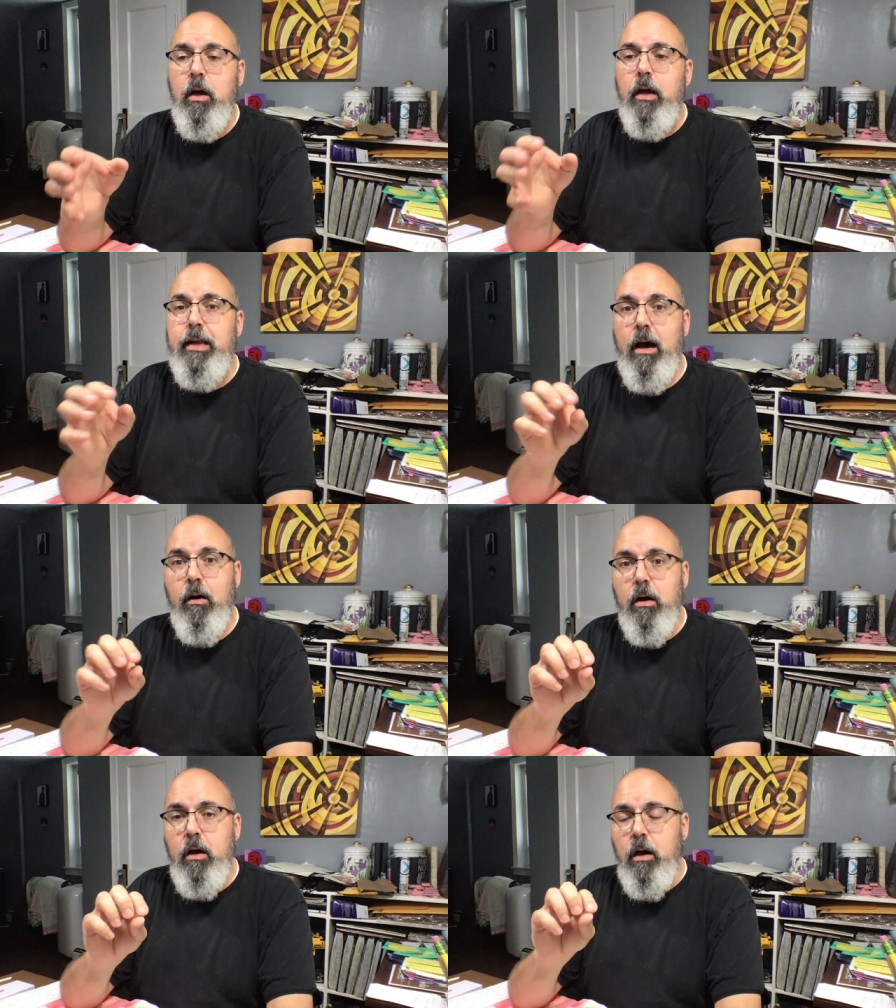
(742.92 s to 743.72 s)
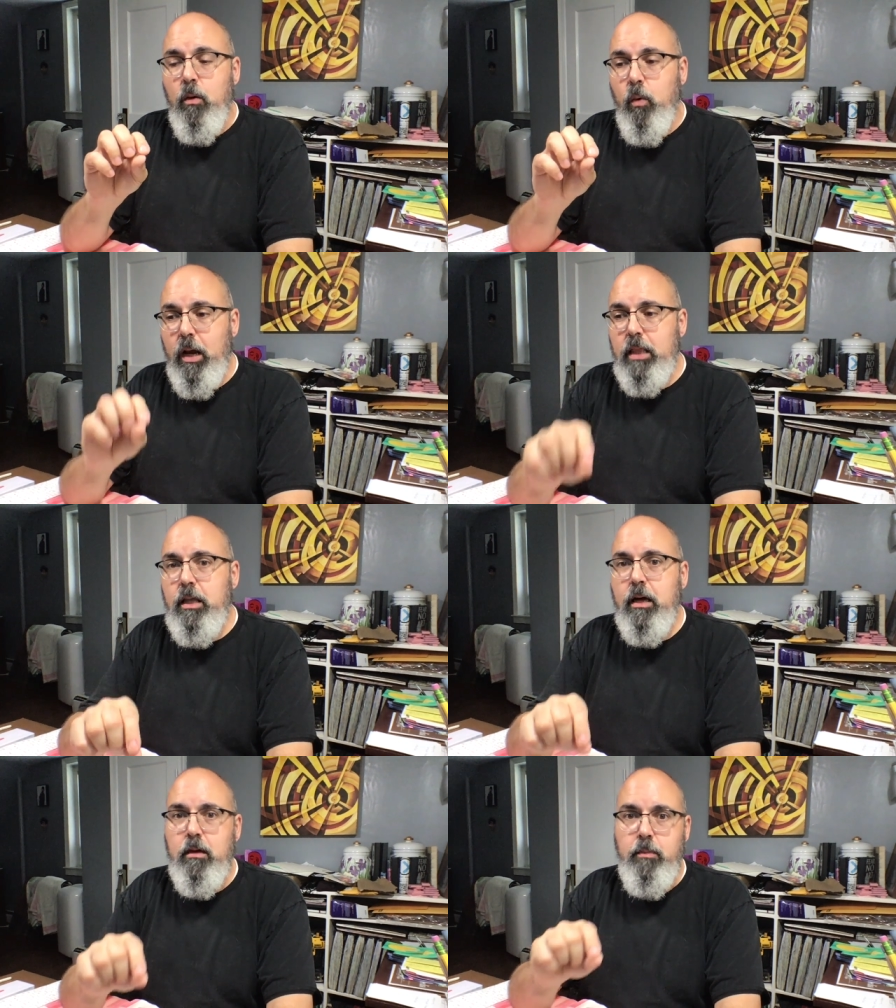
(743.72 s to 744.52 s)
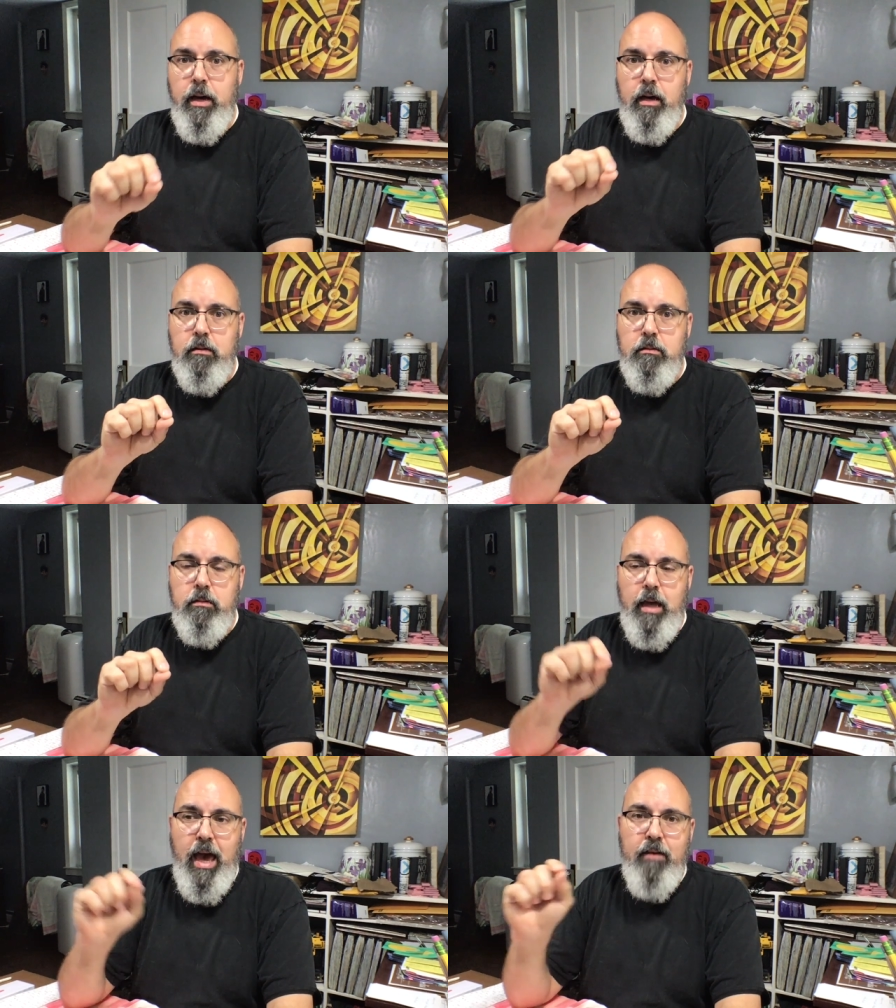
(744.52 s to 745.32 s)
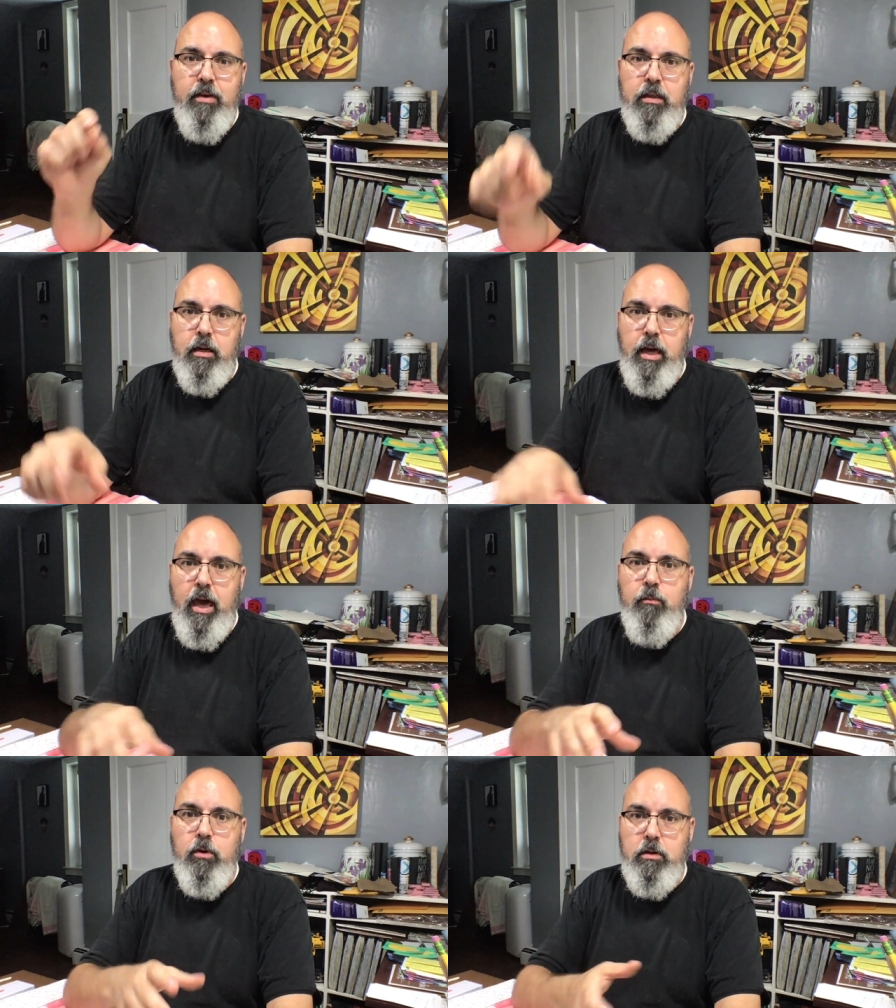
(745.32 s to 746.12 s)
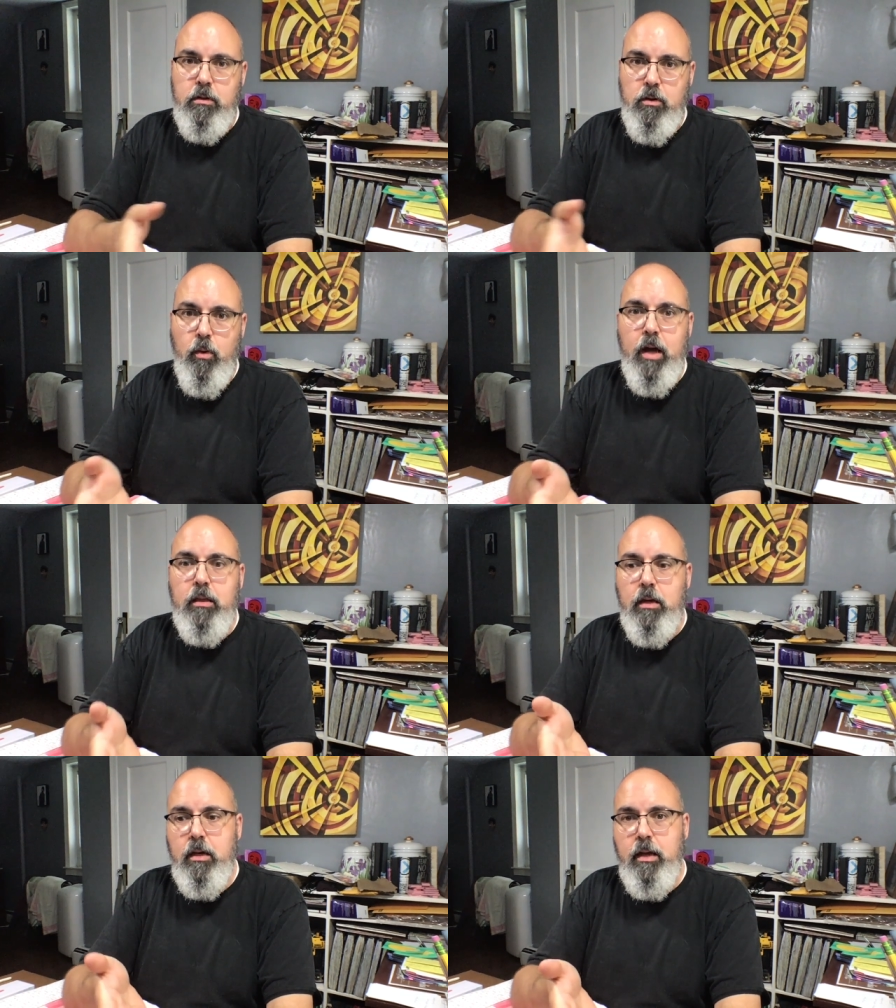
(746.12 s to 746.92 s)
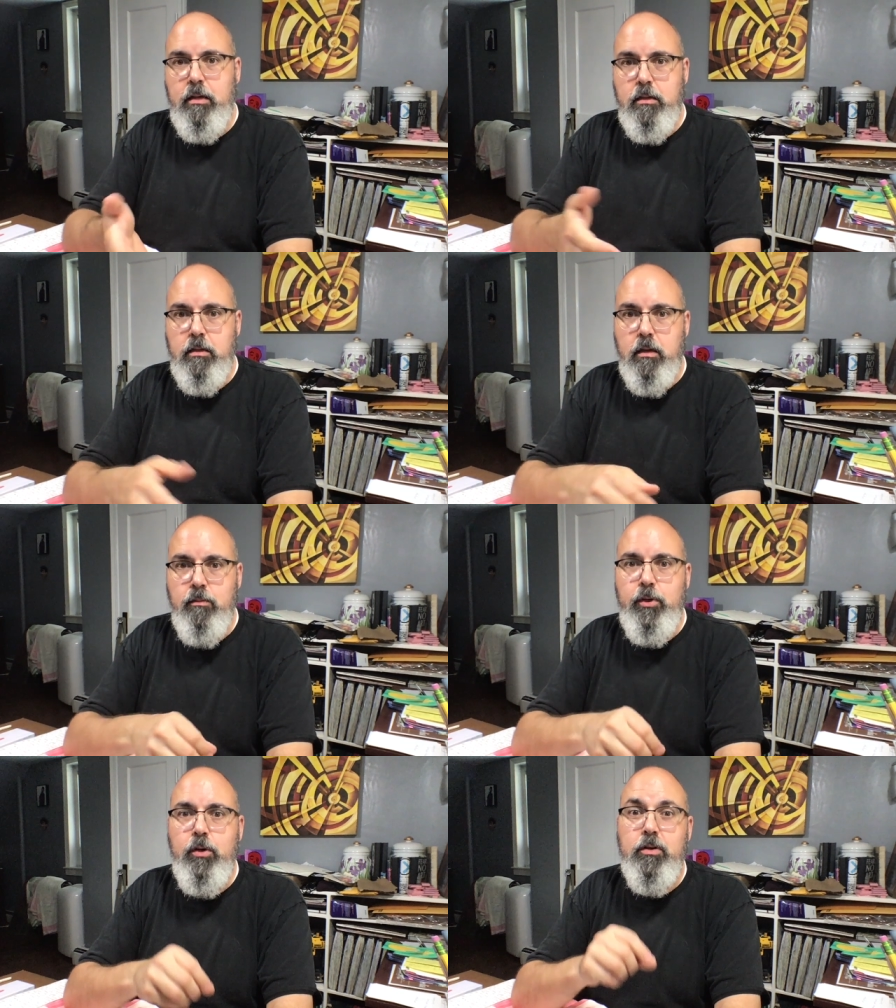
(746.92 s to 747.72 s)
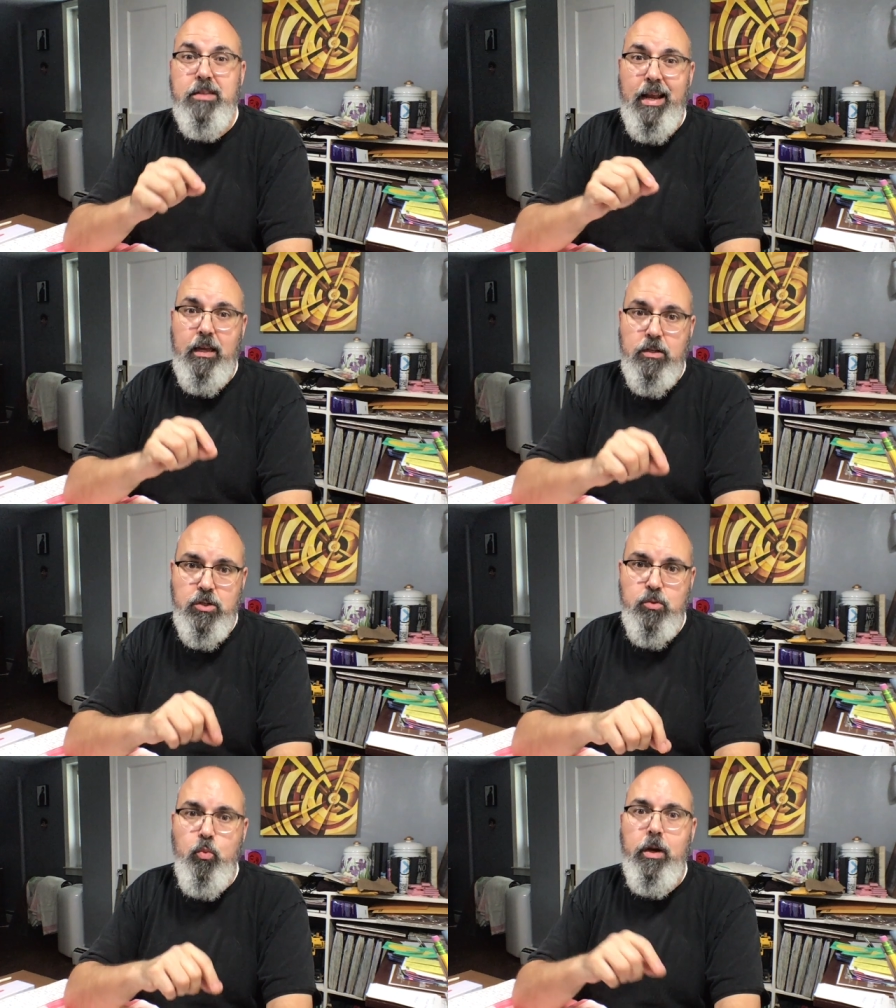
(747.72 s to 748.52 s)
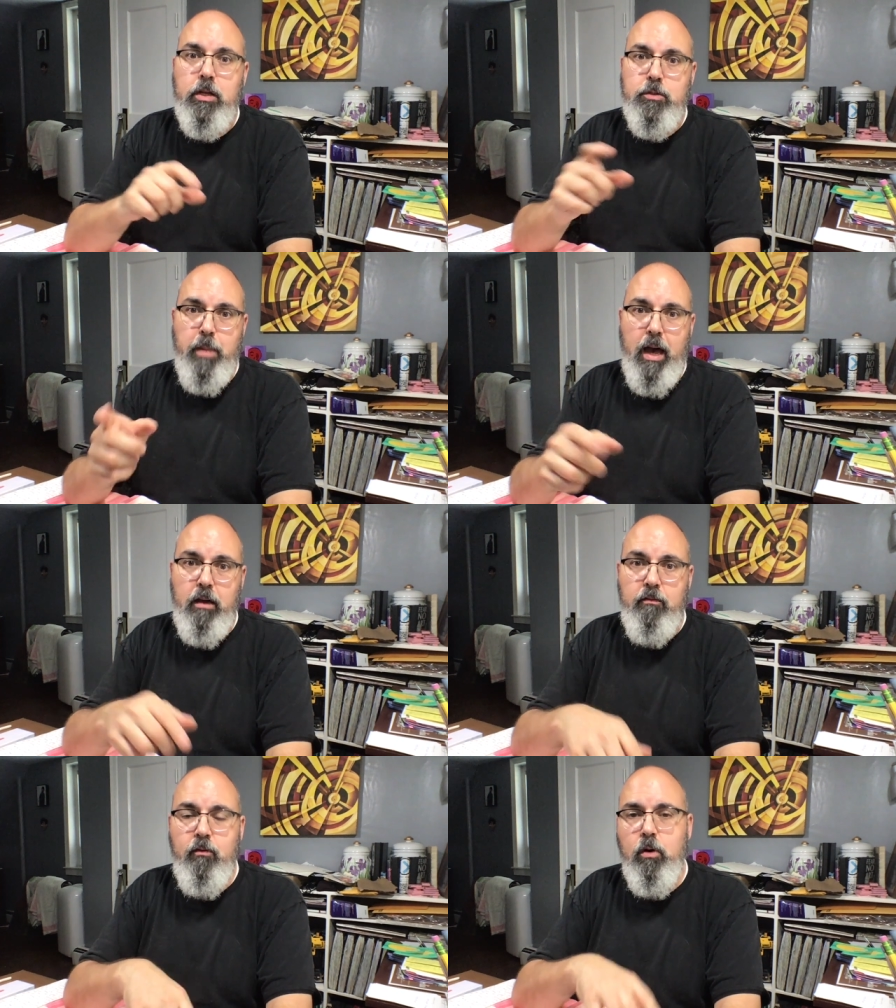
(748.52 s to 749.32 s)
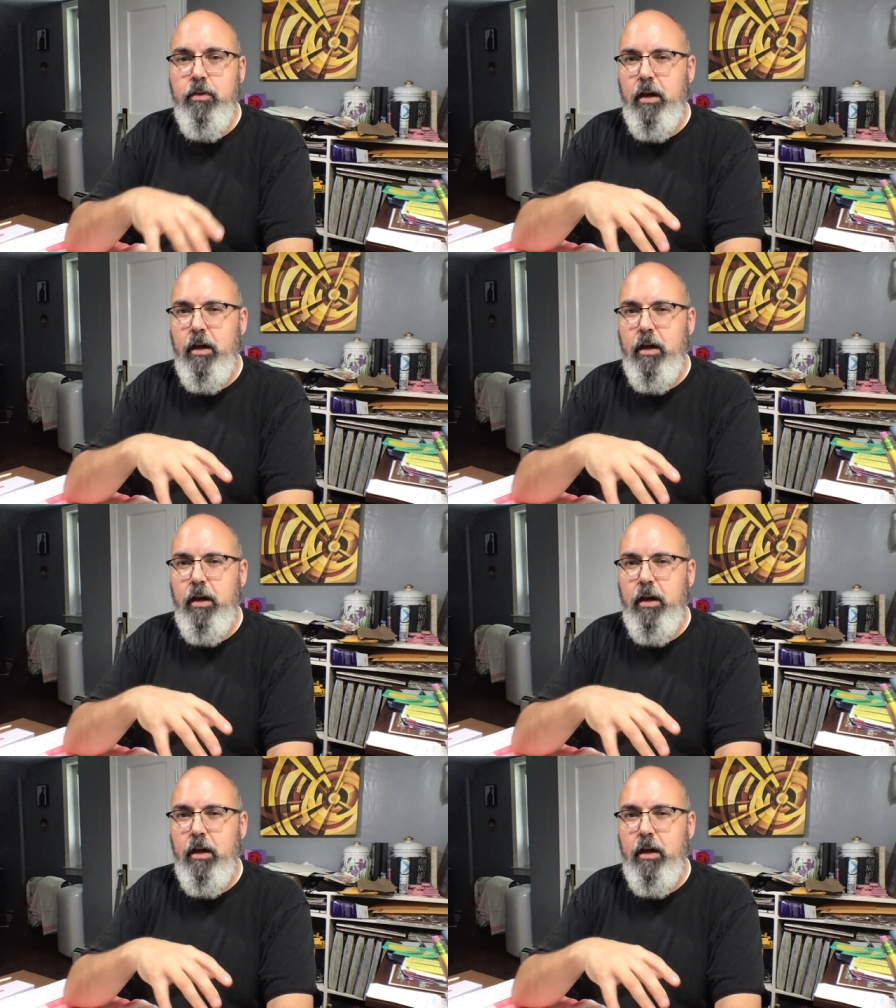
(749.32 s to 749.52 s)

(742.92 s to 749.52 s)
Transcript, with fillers: Now, what I like about having the camera directly connected to the computer is that I can switch back and forth.